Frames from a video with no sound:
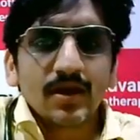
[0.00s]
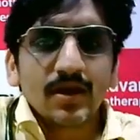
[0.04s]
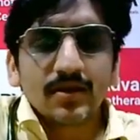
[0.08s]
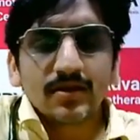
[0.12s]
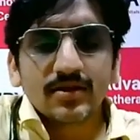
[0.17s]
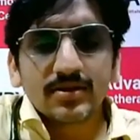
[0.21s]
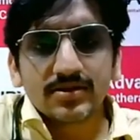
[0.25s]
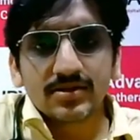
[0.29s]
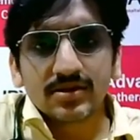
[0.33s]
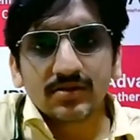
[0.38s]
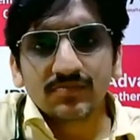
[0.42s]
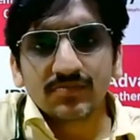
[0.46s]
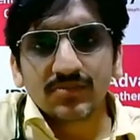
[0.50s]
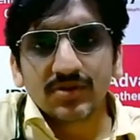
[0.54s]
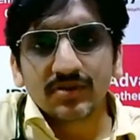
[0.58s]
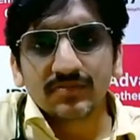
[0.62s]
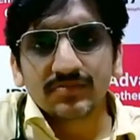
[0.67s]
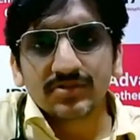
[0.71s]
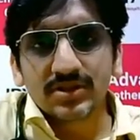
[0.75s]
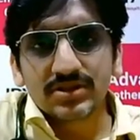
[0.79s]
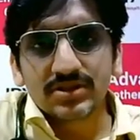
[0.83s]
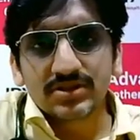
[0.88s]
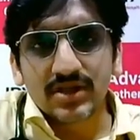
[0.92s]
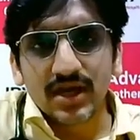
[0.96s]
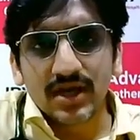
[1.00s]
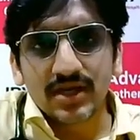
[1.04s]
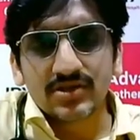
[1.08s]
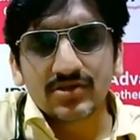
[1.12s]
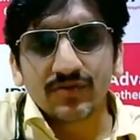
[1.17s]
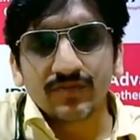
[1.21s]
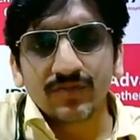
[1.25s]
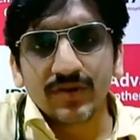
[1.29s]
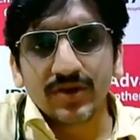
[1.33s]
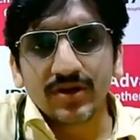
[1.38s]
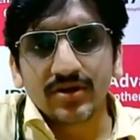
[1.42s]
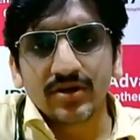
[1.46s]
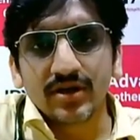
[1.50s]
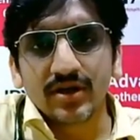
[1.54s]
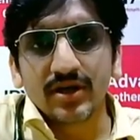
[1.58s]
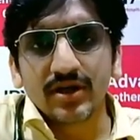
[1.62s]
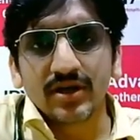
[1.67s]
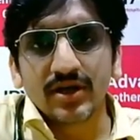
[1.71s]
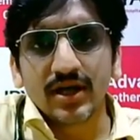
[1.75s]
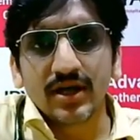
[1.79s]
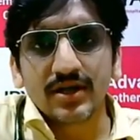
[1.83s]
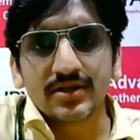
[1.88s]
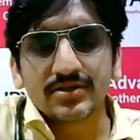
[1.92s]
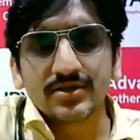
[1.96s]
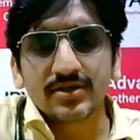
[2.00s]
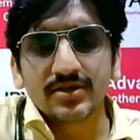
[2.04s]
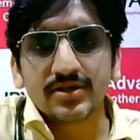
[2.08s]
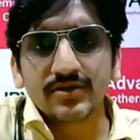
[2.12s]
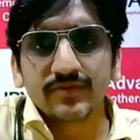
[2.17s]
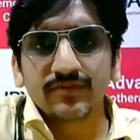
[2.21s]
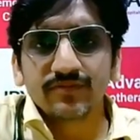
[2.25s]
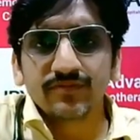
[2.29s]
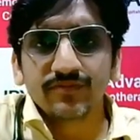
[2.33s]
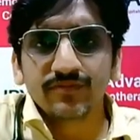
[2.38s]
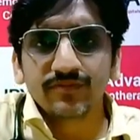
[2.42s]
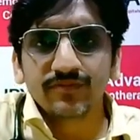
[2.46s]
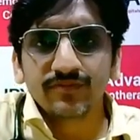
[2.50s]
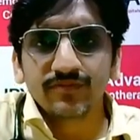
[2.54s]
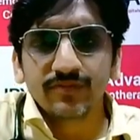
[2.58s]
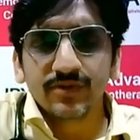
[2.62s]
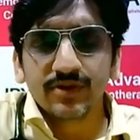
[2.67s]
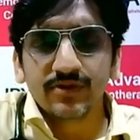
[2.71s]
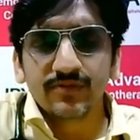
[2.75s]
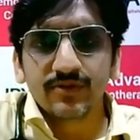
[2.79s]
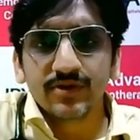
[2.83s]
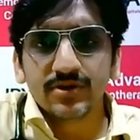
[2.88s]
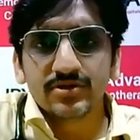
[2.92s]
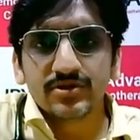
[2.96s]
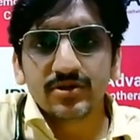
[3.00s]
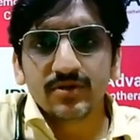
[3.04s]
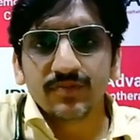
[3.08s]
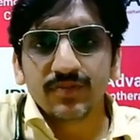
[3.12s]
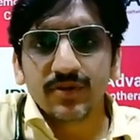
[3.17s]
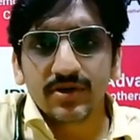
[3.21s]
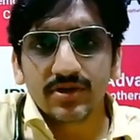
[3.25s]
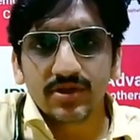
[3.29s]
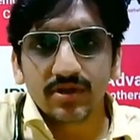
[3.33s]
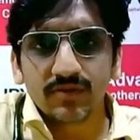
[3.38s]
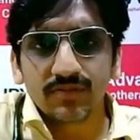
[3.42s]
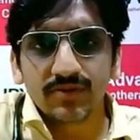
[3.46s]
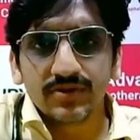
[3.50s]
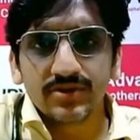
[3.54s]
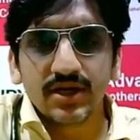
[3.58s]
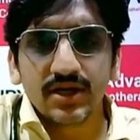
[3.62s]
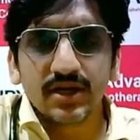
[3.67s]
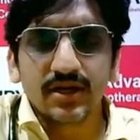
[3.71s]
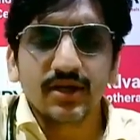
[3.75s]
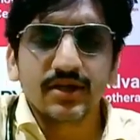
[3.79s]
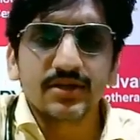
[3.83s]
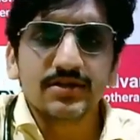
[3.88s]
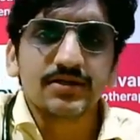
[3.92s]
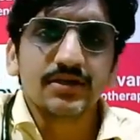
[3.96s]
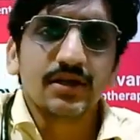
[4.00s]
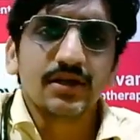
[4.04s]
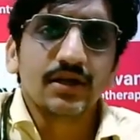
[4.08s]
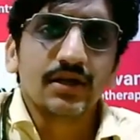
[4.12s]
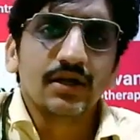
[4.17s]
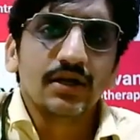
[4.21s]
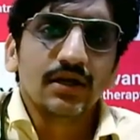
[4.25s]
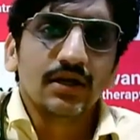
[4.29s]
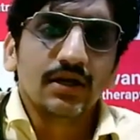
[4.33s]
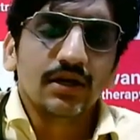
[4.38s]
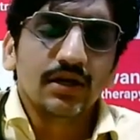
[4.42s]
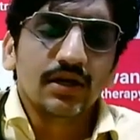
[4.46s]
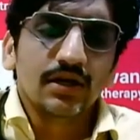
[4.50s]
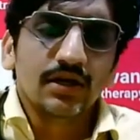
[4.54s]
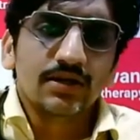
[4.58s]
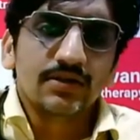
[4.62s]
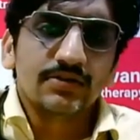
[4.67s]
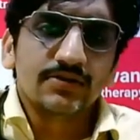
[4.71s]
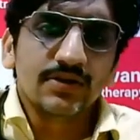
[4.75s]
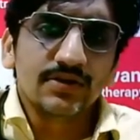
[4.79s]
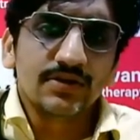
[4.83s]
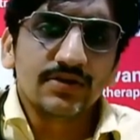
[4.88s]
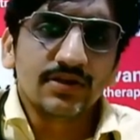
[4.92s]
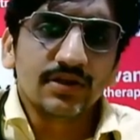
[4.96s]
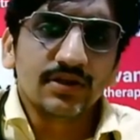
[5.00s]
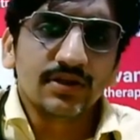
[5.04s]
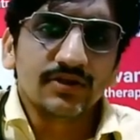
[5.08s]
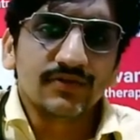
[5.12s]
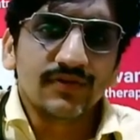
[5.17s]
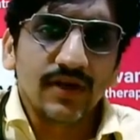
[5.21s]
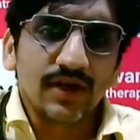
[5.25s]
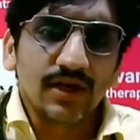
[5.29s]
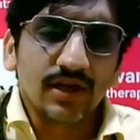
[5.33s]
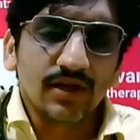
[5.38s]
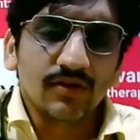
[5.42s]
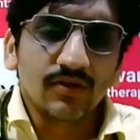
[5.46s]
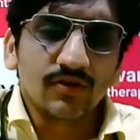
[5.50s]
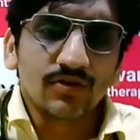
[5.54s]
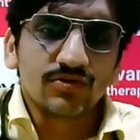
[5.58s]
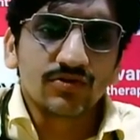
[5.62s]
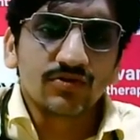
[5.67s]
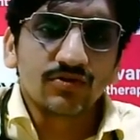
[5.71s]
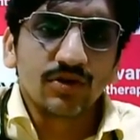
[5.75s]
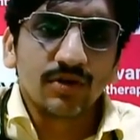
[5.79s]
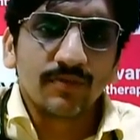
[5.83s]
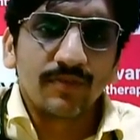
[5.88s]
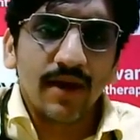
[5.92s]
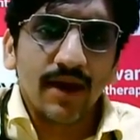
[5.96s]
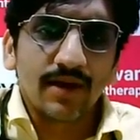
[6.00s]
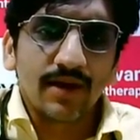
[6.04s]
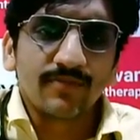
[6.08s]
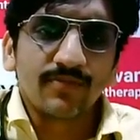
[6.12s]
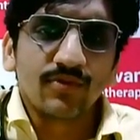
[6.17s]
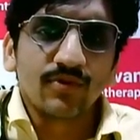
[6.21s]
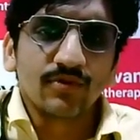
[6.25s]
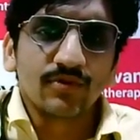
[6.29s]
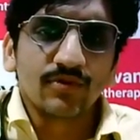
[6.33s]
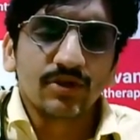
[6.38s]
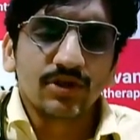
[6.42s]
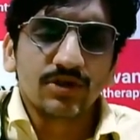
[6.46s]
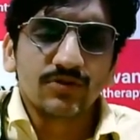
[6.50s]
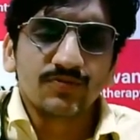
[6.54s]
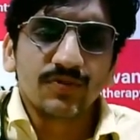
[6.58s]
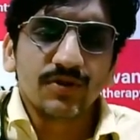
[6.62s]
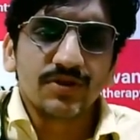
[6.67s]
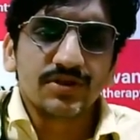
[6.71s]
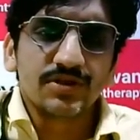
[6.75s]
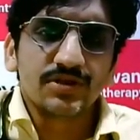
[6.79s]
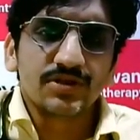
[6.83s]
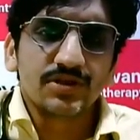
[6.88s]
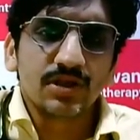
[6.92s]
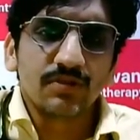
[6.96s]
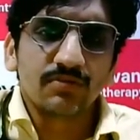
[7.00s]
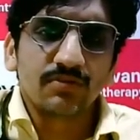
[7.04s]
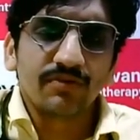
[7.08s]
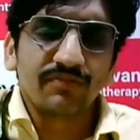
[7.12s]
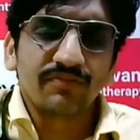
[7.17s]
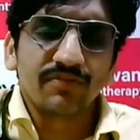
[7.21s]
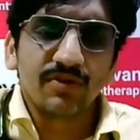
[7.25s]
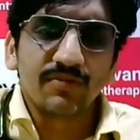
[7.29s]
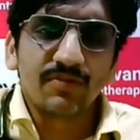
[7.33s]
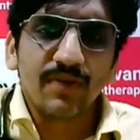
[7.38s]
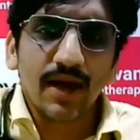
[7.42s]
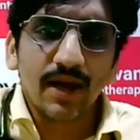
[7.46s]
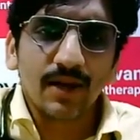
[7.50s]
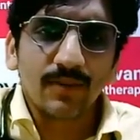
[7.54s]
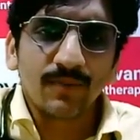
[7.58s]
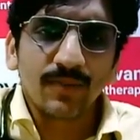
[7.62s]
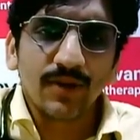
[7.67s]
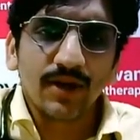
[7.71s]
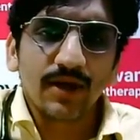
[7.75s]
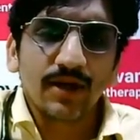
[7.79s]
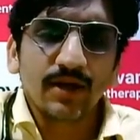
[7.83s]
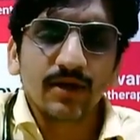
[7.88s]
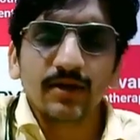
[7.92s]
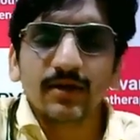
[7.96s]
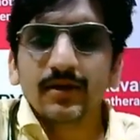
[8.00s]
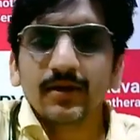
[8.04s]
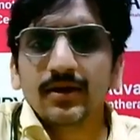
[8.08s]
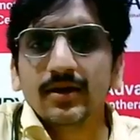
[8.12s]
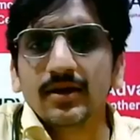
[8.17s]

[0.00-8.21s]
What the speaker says: The symptoms and signs of pancreatic cancer with which the patient presents is, since it is very close to the backbone, these patients come up with back pain.